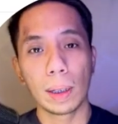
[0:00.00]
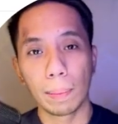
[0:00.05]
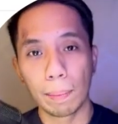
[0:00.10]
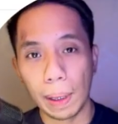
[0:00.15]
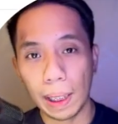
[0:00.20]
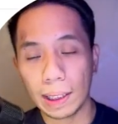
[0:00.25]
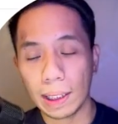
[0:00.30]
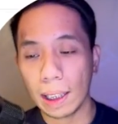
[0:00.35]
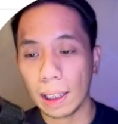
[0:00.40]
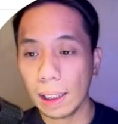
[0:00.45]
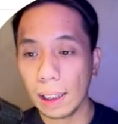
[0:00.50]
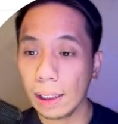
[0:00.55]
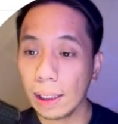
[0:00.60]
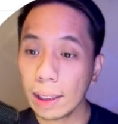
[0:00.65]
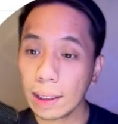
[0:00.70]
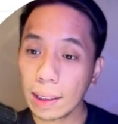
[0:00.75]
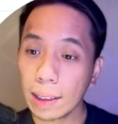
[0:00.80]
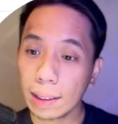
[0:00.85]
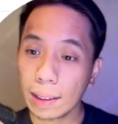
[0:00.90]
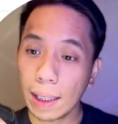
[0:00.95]
basically,
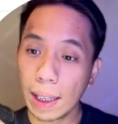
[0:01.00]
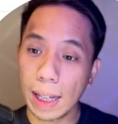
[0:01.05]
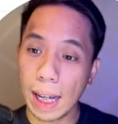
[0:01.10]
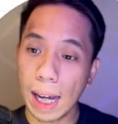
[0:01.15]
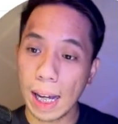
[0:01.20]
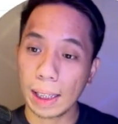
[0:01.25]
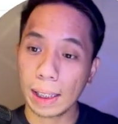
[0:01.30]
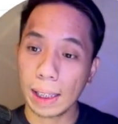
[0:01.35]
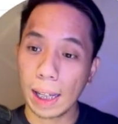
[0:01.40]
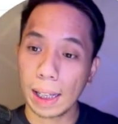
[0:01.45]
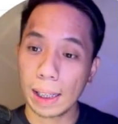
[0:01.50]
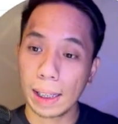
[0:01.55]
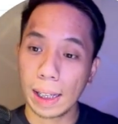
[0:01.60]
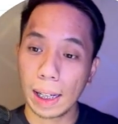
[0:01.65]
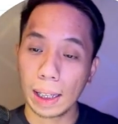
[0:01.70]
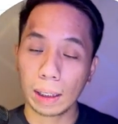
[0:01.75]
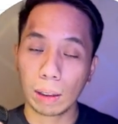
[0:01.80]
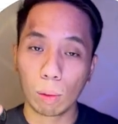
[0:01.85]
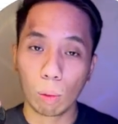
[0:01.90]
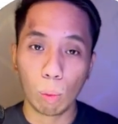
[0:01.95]
this is the data
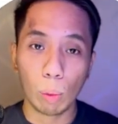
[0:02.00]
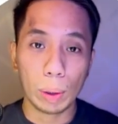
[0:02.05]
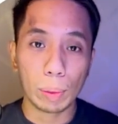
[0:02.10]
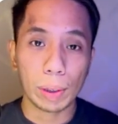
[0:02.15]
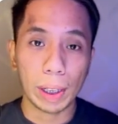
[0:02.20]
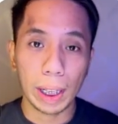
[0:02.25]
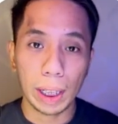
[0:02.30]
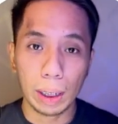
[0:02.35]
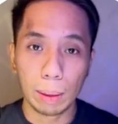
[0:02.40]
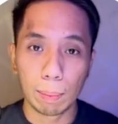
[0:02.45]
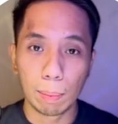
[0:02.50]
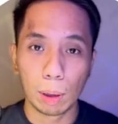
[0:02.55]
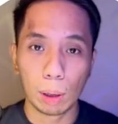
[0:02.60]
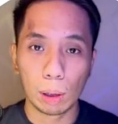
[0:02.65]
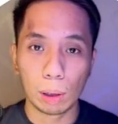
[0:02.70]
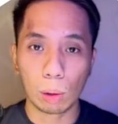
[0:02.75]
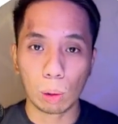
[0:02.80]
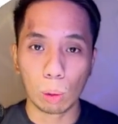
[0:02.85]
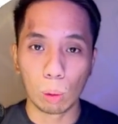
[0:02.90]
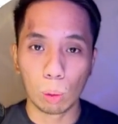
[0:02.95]
that we were able
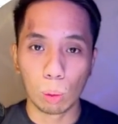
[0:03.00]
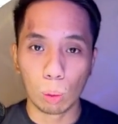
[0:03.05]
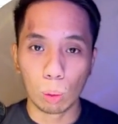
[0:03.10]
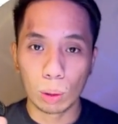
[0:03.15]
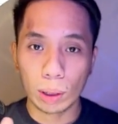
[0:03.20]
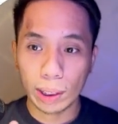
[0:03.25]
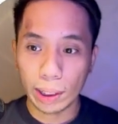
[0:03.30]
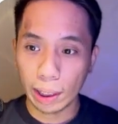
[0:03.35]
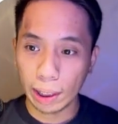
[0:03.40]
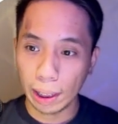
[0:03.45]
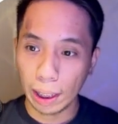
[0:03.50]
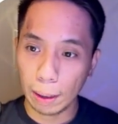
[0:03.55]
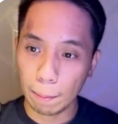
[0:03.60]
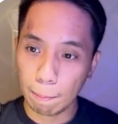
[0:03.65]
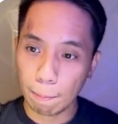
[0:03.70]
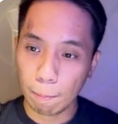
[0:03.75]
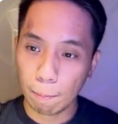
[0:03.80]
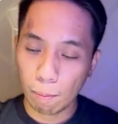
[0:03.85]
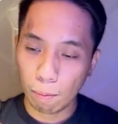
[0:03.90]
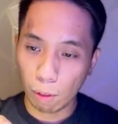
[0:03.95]
to scrape
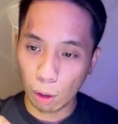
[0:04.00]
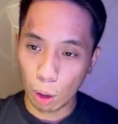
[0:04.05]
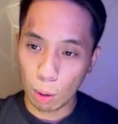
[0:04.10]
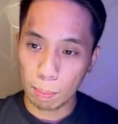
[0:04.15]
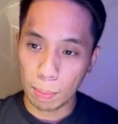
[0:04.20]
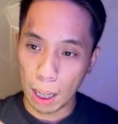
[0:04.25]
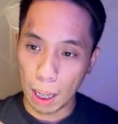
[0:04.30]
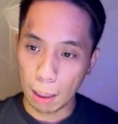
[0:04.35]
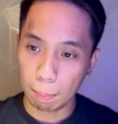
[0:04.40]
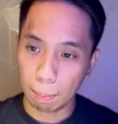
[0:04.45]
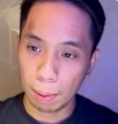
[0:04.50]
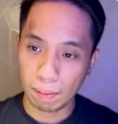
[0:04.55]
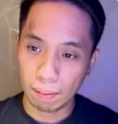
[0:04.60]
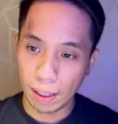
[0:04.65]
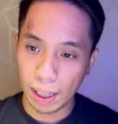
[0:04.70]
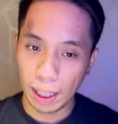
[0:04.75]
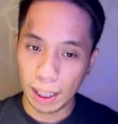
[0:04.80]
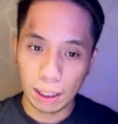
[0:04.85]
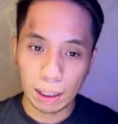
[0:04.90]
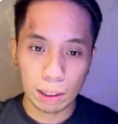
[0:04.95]
from
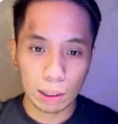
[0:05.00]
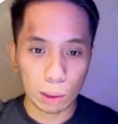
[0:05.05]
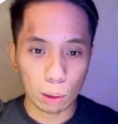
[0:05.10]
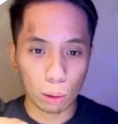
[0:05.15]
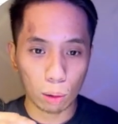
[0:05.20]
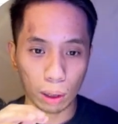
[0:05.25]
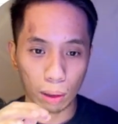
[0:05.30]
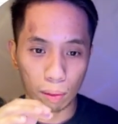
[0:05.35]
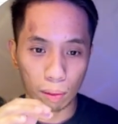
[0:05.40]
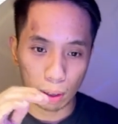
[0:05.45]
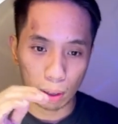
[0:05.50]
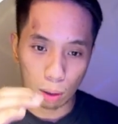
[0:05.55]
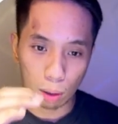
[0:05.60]
Apify. So if we're